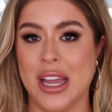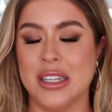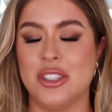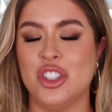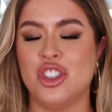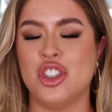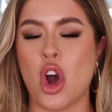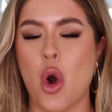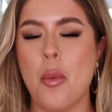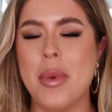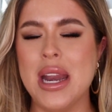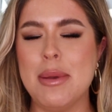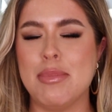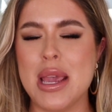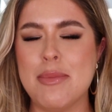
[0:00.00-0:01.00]
And so
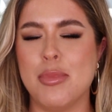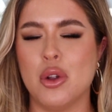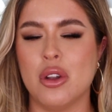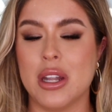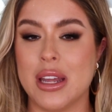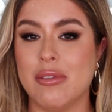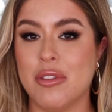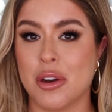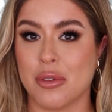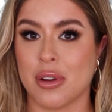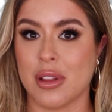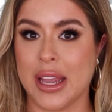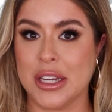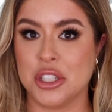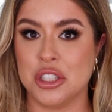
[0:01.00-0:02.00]
many people live their
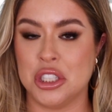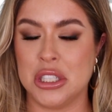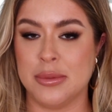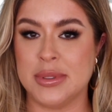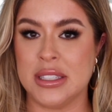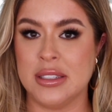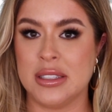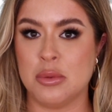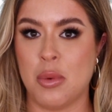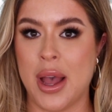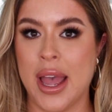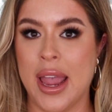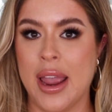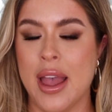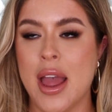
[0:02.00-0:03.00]
relationships this
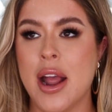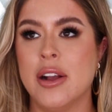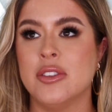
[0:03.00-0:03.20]
way.